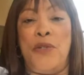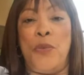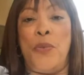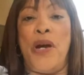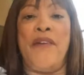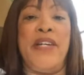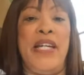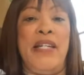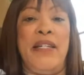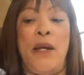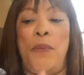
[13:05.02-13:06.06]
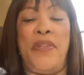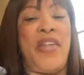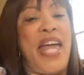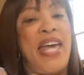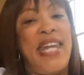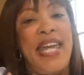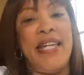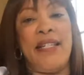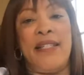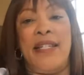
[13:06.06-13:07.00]
to worry end up with
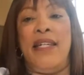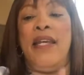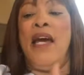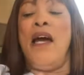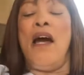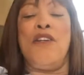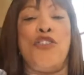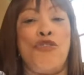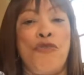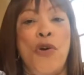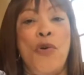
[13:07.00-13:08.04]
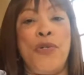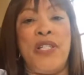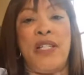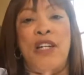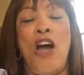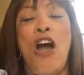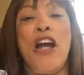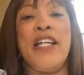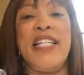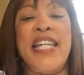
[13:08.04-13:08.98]
headaches and strokes and
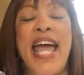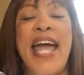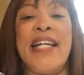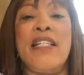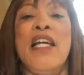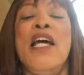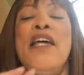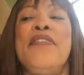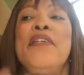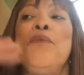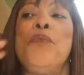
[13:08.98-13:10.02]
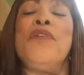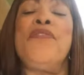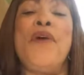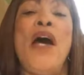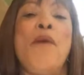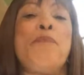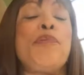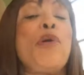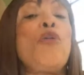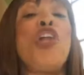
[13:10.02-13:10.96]
heart attacks with
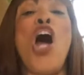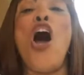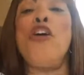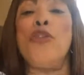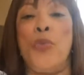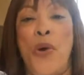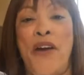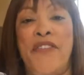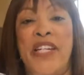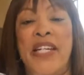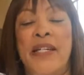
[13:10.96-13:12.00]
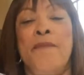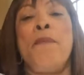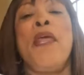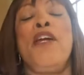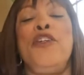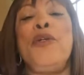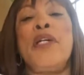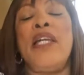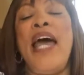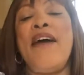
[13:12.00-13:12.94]
prolonged worrying. You
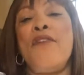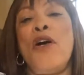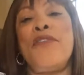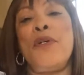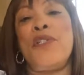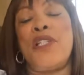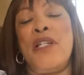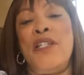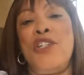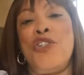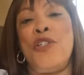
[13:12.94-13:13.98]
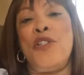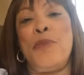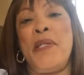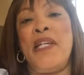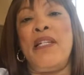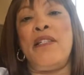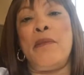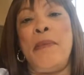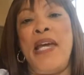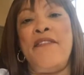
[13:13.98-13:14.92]
can have all those conditions begin
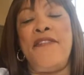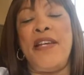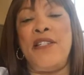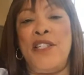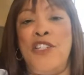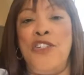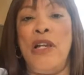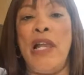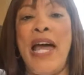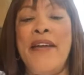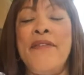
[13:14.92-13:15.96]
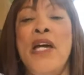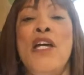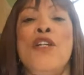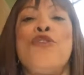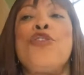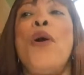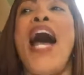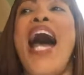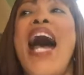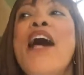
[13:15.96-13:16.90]
to manifest in your life. So
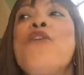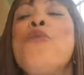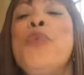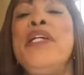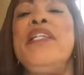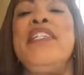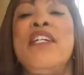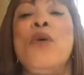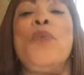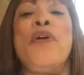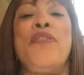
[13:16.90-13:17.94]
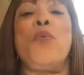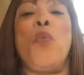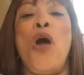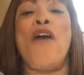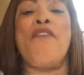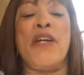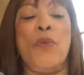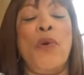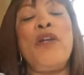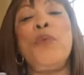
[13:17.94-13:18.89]
how do we deal with worry?
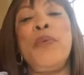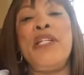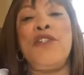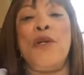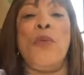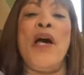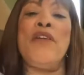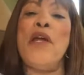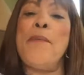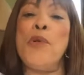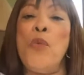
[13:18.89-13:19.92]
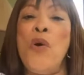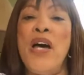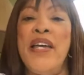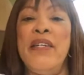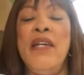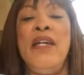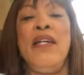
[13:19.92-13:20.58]
What do we do? Well, number 1,